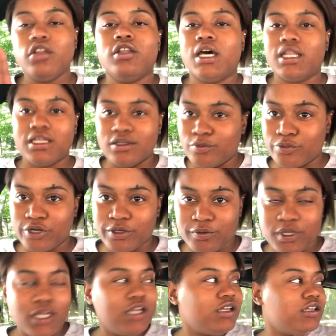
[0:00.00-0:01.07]
no, they don't bring
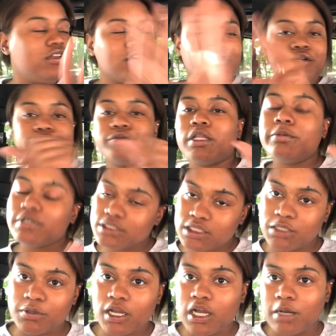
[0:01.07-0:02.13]
them, you know. Let me just
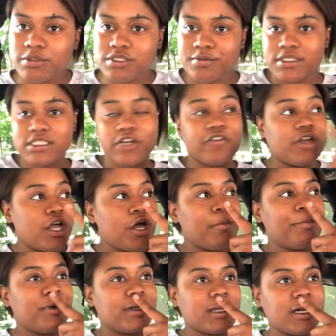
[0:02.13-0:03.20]
keep my comments to myself.
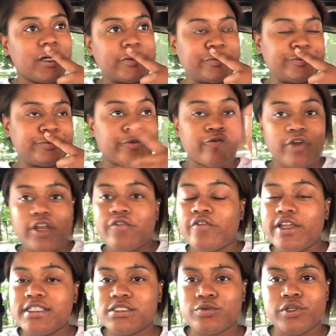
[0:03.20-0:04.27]
But red
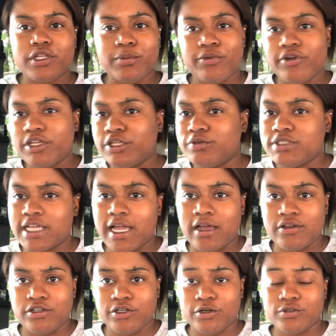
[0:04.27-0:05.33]
phase is where they break you
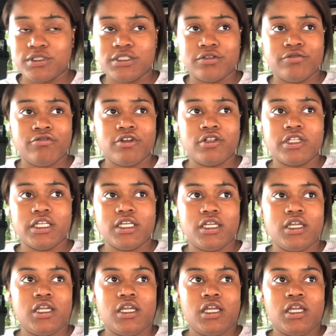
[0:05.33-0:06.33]
down, you know, to really,